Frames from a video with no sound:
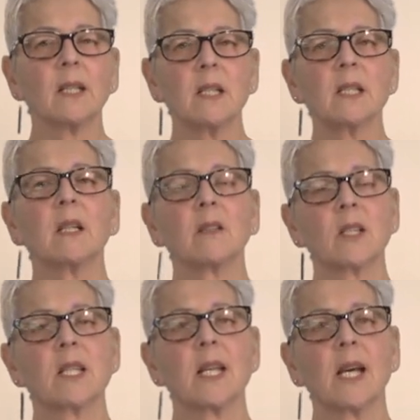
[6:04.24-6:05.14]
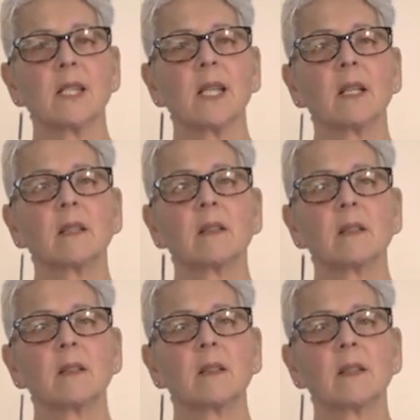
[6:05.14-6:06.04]
lead to understanding.
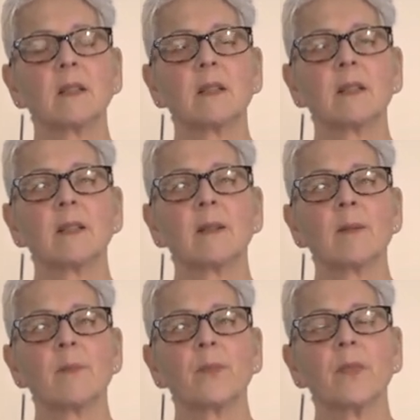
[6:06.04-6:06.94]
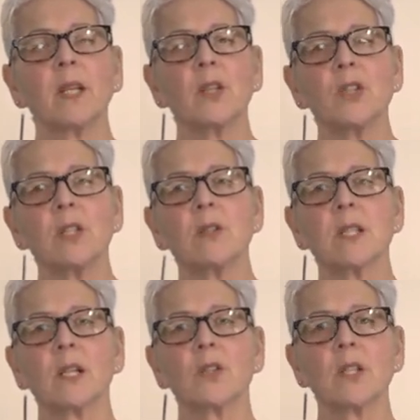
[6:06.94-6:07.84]
Issues
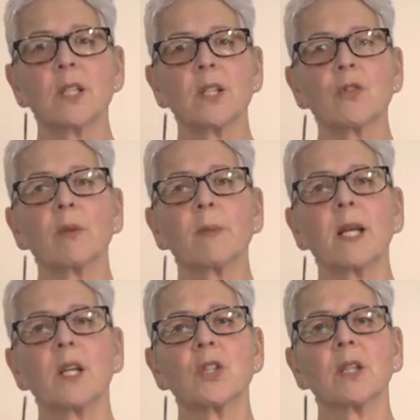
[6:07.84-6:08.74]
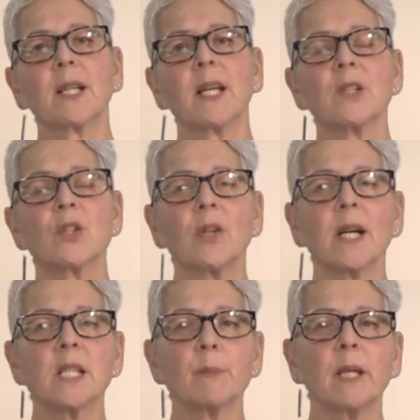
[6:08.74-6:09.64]
such as discrimination against
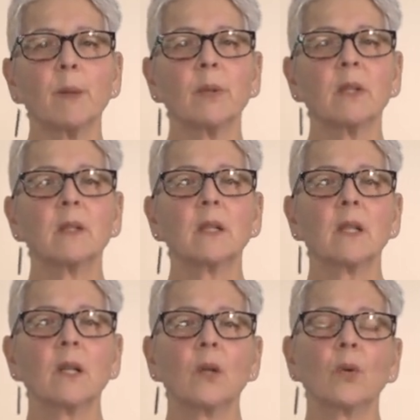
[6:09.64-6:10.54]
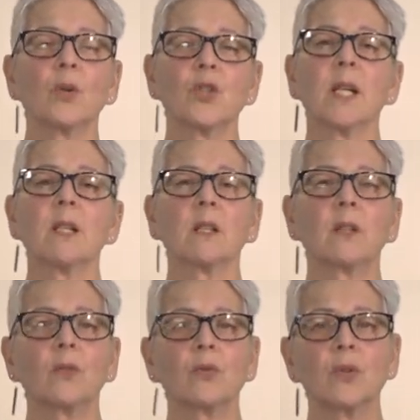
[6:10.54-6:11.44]
trans people, or
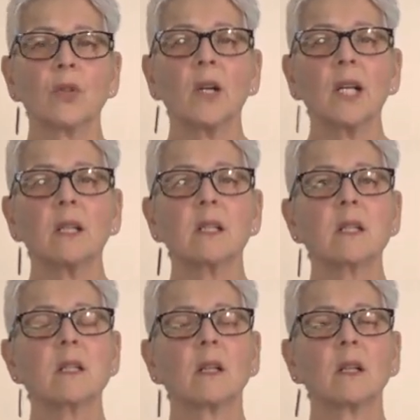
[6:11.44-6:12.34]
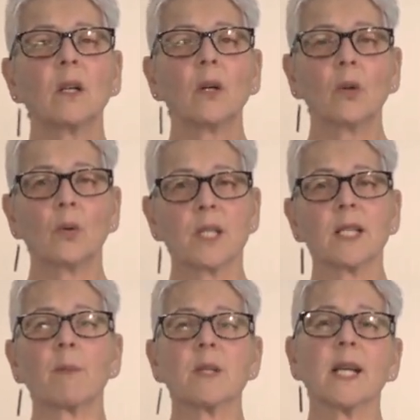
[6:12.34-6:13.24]
gender-neutral toilets, or
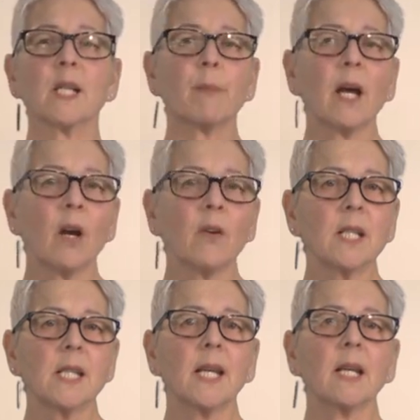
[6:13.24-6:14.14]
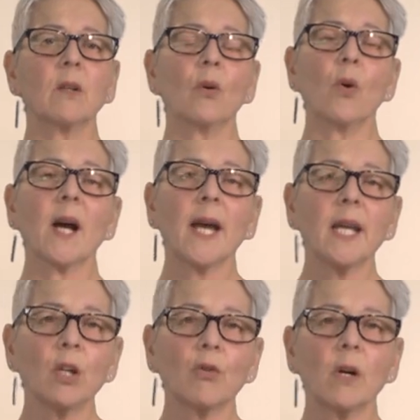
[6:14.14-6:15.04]
same-sex parenting, or
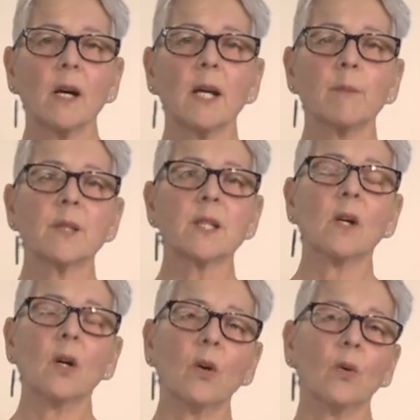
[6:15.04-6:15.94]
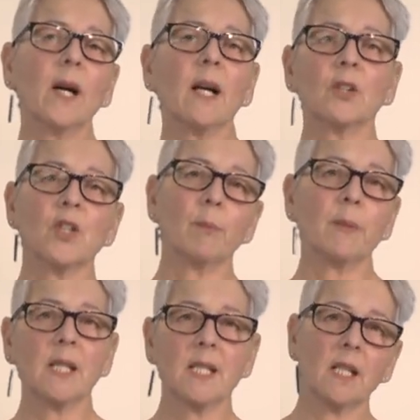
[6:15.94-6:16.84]
hate crimes, or
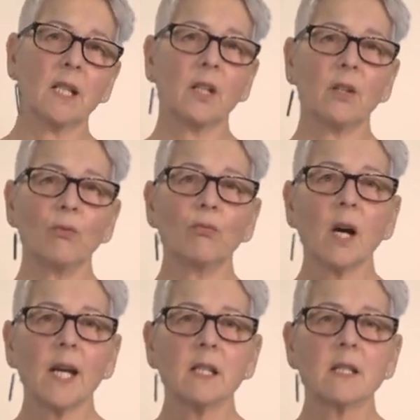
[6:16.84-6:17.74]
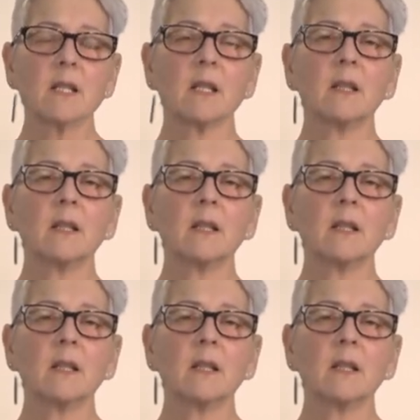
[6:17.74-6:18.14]
LGBTQ rights,